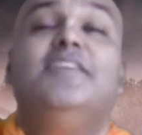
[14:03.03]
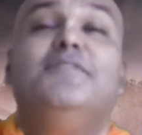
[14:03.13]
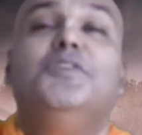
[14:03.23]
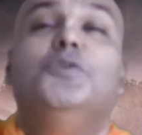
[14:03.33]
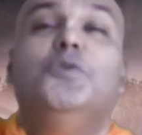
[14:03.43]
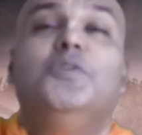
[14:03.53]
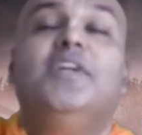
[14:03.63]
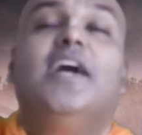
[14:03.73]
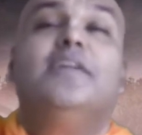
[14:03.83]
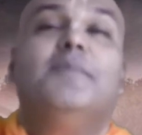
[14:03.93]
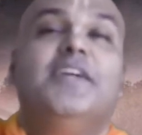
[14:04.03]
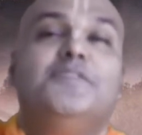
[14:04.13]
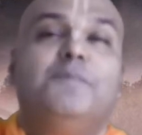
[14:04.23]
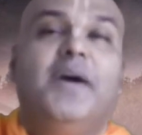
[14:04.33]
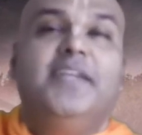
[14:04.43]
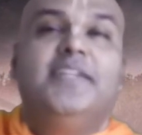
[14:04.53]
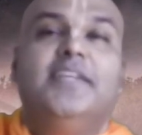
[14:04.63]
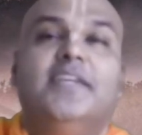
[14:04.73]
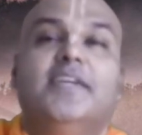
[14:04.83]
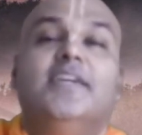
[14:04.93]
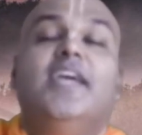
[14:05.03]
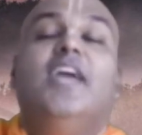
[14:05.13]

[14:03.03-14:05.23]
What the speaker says: even good karma is binding.